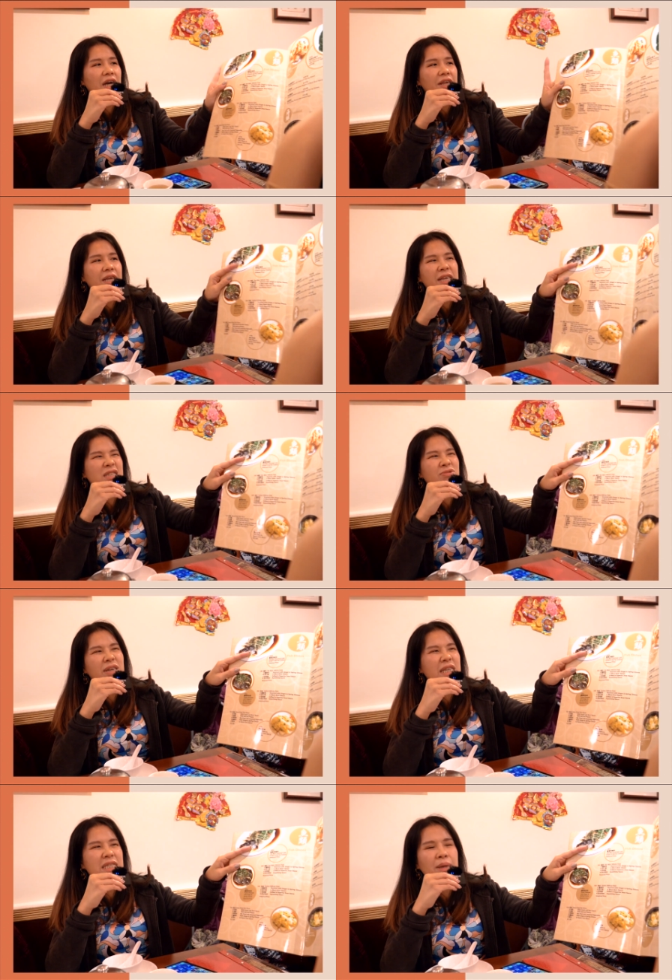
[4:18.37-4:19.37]
I think it's
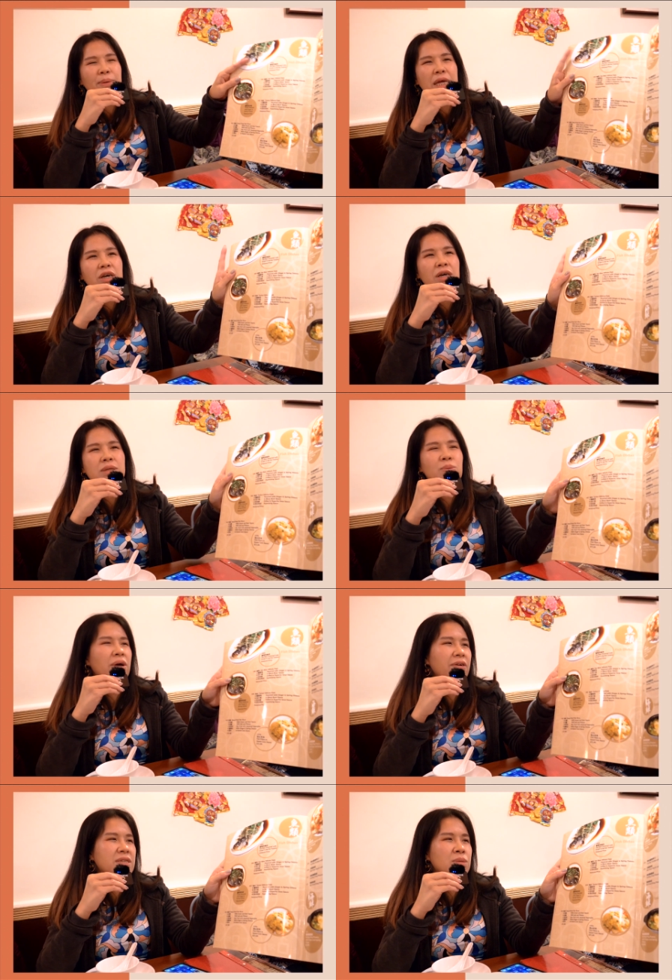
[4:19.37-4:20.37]
really simply cooked
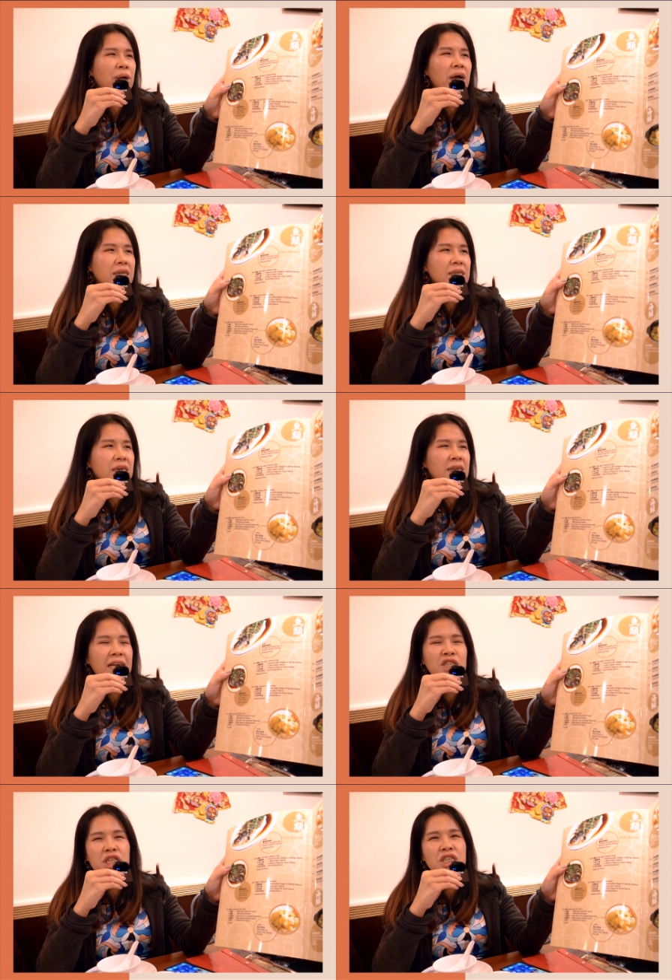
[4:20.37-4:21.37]
with spring onion
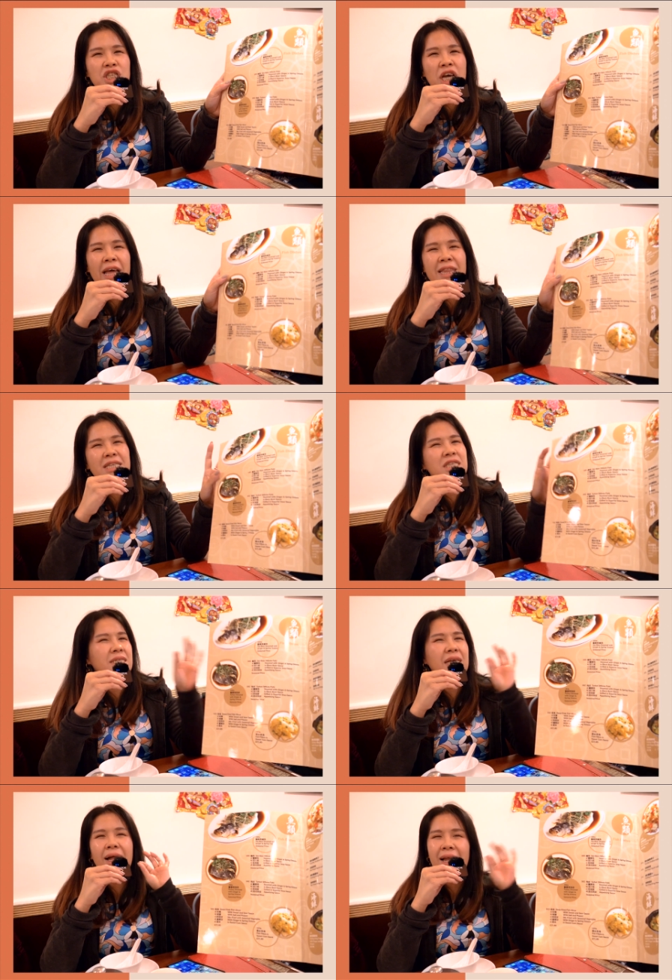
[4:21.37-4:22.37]
and ginger, and that's
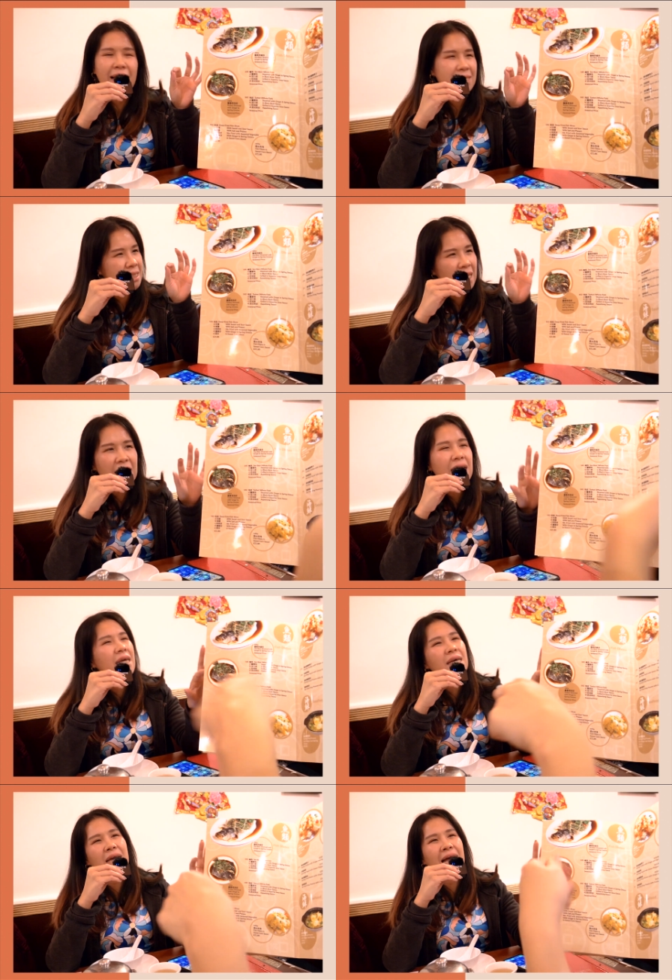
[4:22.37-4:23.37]
just a classic
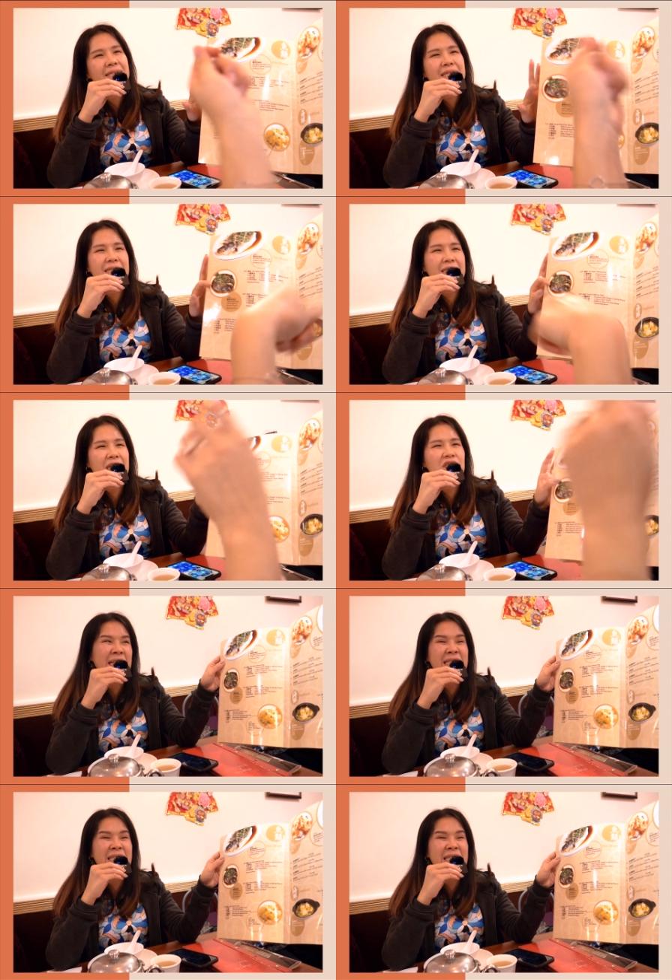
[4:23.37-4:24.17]
Cantonese dish.